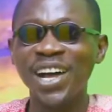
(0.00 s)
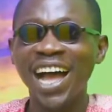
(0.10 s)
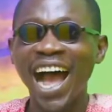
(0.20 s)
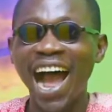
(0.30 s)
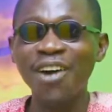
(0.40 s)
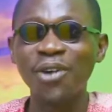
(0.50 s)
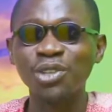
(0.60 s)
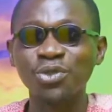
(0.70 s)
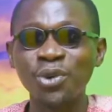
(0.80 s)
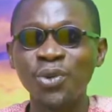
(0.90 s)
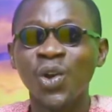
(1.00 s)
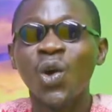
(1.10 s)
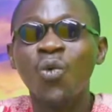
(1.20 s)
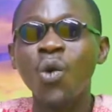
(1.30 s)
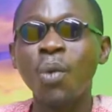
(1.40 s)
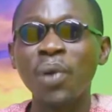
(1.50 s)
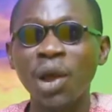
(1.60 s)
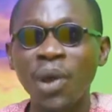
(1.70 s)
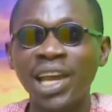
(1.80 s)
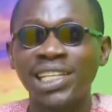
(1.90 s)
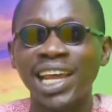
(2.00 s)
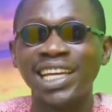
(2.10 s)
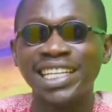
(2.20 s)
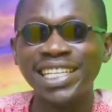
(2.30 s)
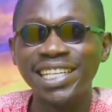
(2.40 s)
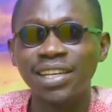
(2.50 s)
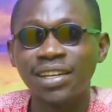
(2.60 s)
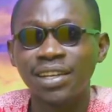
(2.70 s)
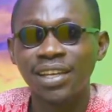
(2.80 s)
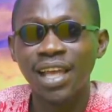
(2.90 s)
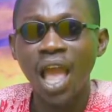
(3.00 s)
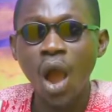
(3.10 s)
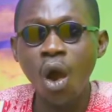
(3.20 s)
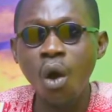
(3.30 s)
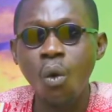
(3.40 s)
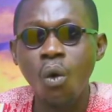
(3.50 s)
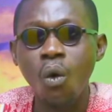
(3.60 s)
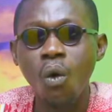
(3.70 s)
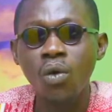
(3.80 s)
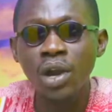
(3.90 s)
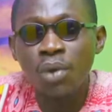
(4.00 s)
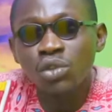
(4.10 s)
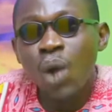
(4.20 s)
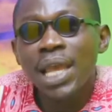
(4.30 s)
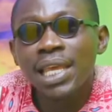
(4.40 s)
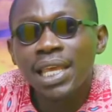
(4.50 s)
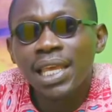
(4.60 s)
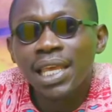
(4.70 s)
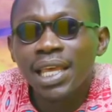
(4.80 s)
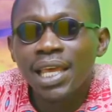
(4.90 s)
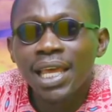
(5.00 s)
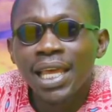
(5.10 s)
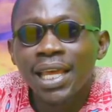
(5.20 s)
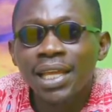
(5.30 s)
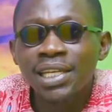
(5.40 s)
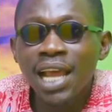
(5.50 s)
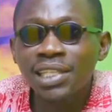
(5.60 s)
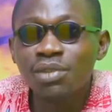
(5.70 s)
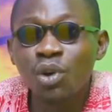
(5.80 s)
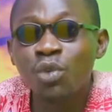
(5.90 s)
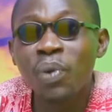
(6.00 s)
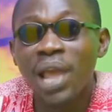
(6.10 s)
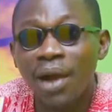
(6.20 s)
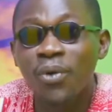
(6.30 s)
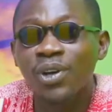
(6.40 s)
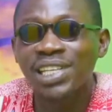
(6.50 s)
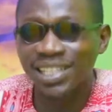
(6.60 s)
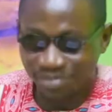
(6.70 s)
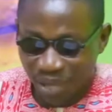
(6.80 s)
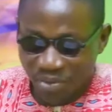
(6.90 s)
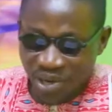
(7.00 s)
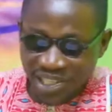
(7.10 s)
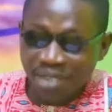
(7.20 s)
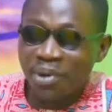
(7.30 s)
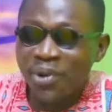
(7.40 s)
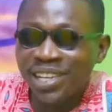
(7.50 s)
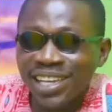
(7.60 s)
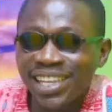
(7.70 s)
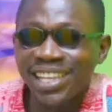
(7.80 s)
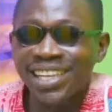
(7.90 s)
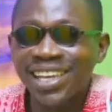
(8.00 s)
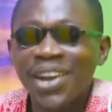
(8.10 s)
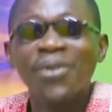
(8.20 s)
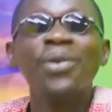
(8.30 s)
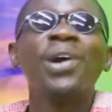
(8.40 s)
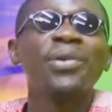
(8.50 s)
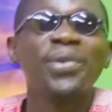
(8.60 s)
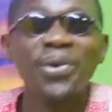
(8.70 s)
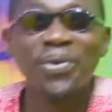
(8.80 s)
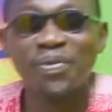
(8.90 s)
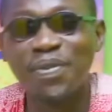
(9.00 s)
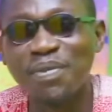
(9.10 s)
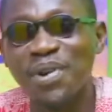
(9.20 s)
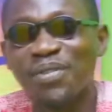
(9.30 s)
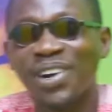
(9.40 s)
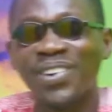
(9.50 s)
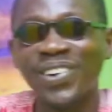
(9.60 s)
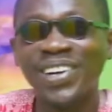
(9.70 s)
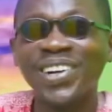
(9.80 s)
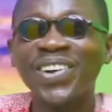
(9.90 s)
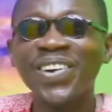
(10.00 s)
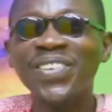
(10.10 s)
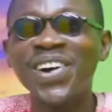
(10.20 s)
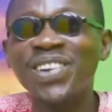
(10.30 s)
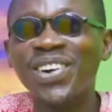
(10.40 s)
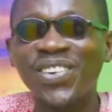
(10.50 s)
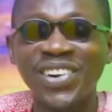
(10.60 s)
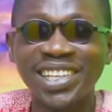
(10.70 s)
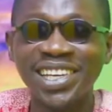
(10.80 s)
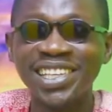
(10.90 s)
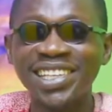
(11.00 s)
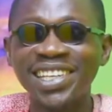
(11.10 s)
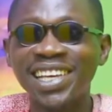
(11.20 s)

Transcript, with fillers: uncos kono. When we play away thirteen. Oh, that's why. Thirteen we do play uncos. When German Willie, I'm going to shock you for for ye.